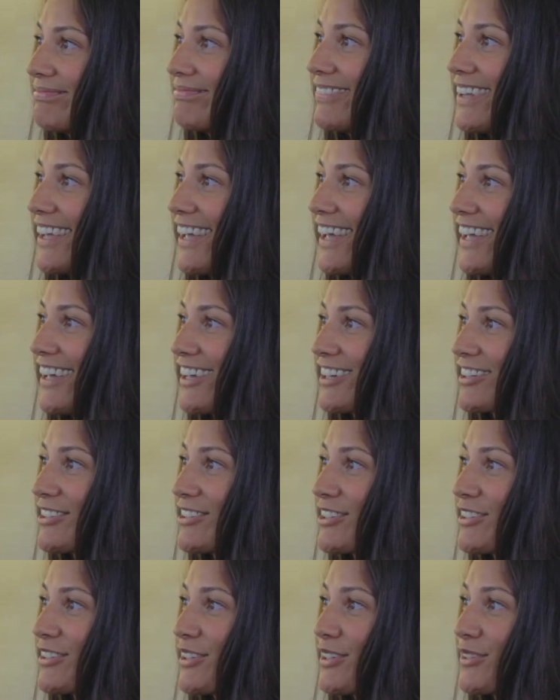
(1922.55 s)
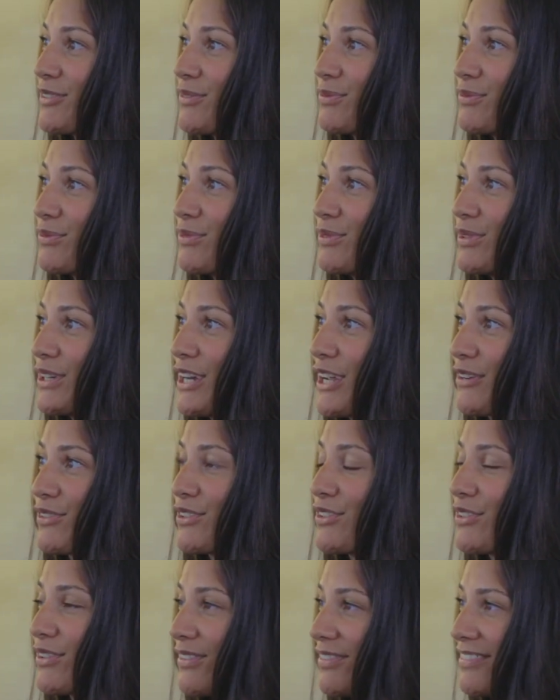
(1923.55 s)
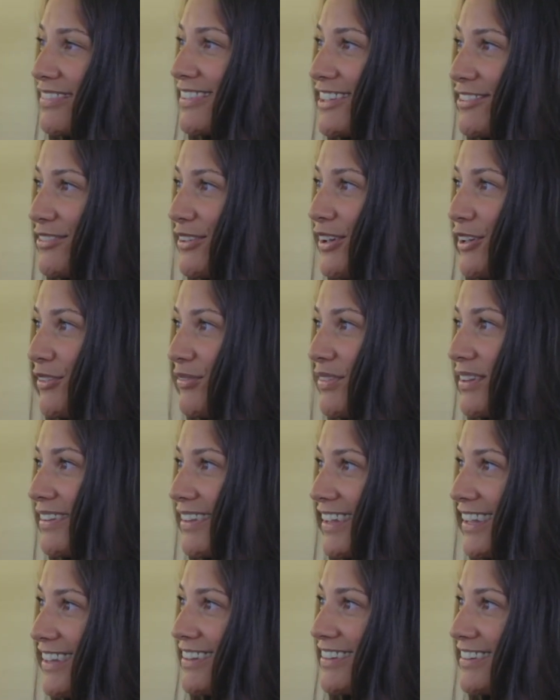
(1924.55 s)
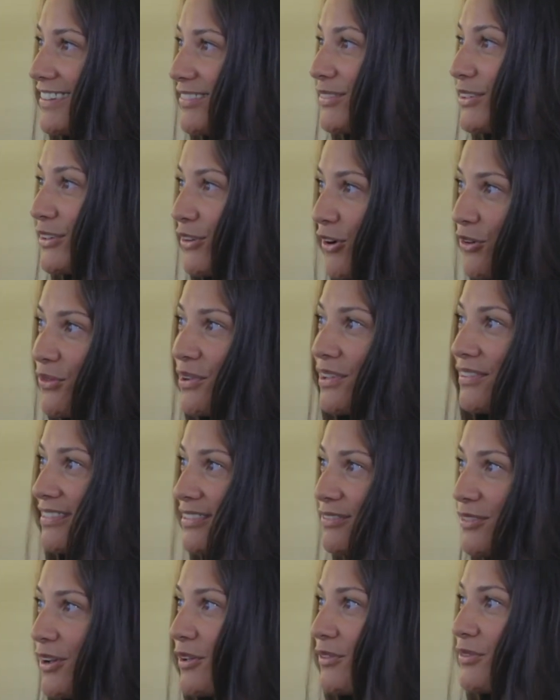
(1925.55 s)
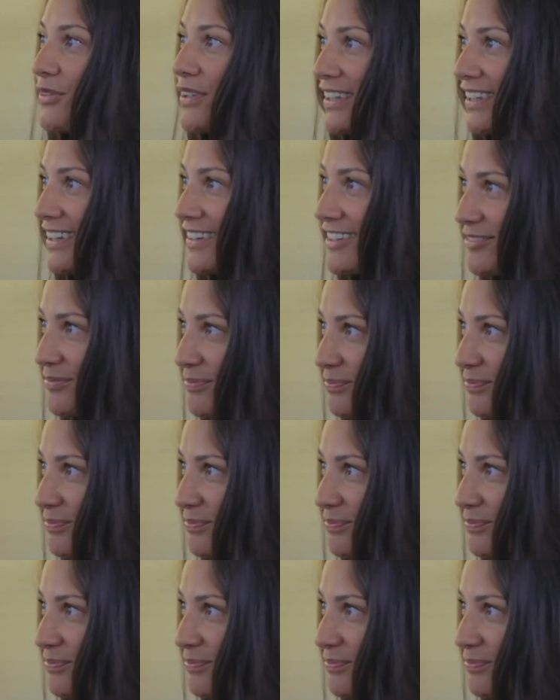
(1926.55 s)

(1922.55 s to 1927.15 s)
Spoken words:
Yeah, because we never just evolve, and we're always evolving, and